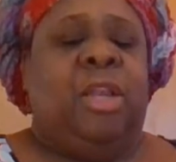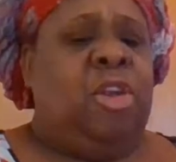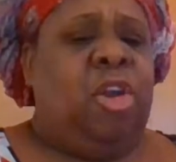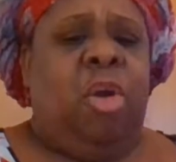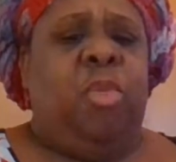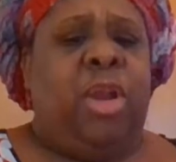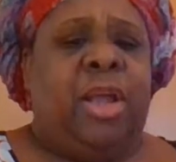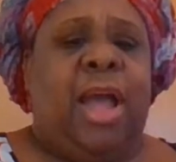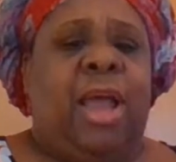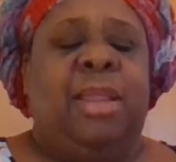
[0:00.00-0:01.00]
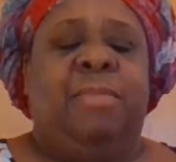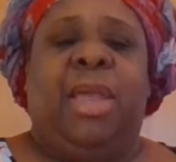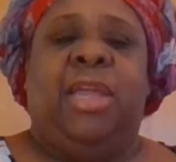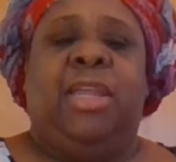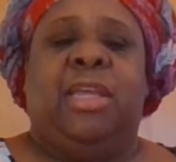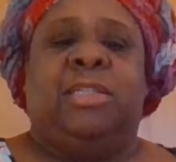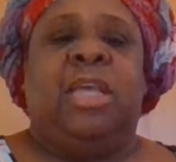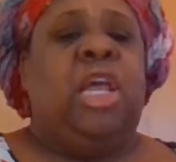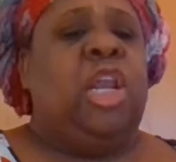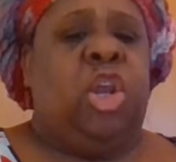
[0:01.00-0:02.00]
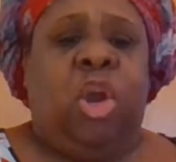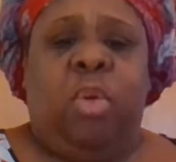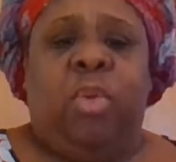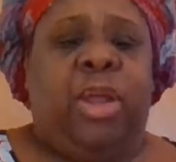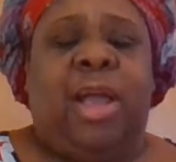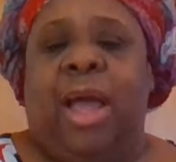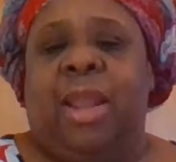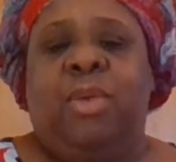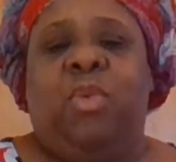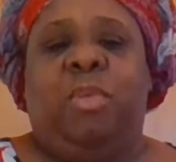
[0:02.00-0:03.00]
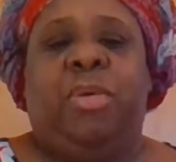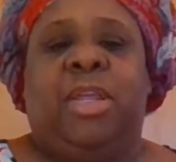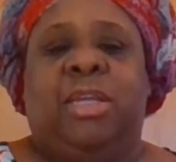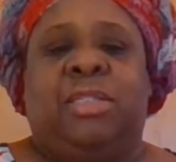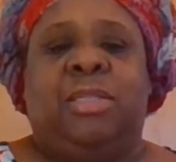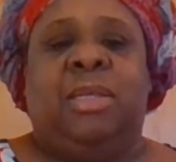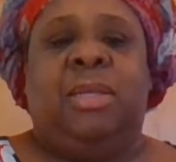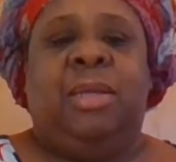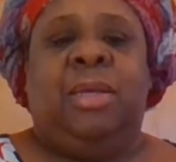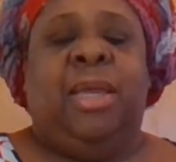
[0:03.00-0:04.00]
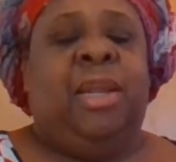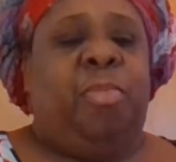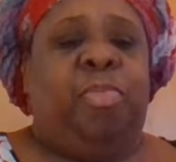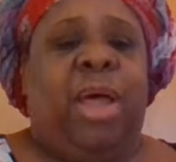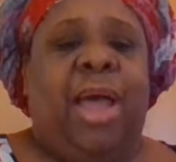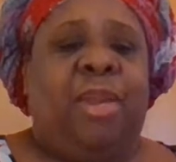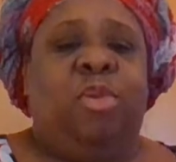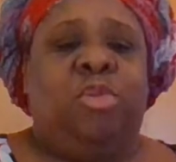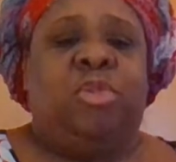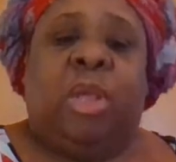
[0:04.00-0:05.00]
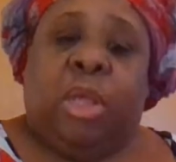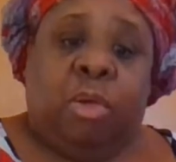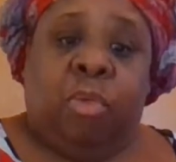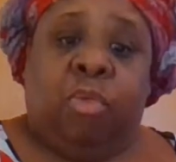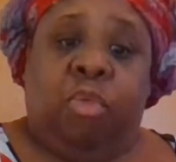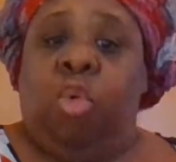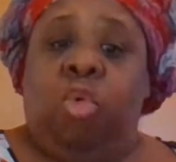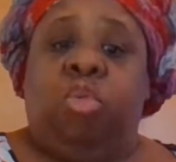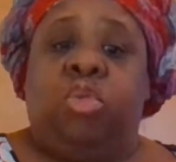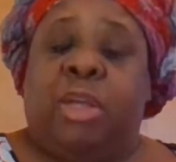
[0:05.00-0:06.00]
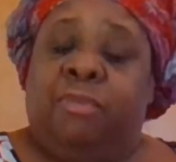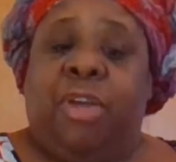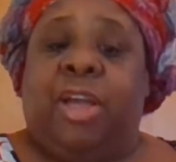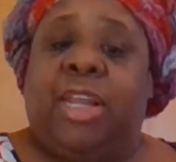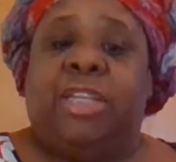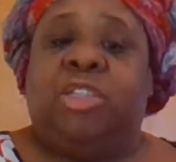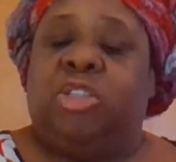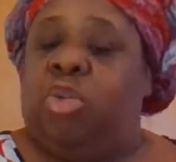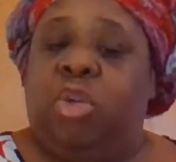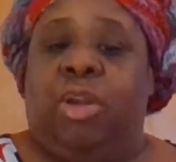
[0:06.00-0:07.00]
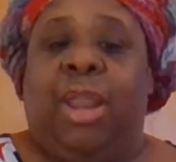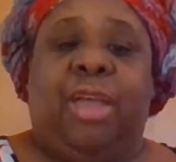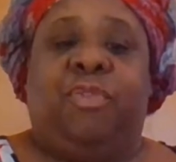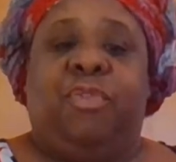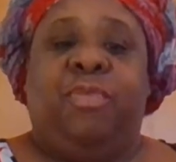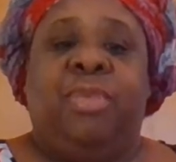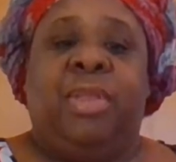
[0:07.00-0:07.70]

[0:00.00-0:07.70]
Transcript: Learn what a godly man is. Learn what a godly woman is. And apply those rules and regulations to your life.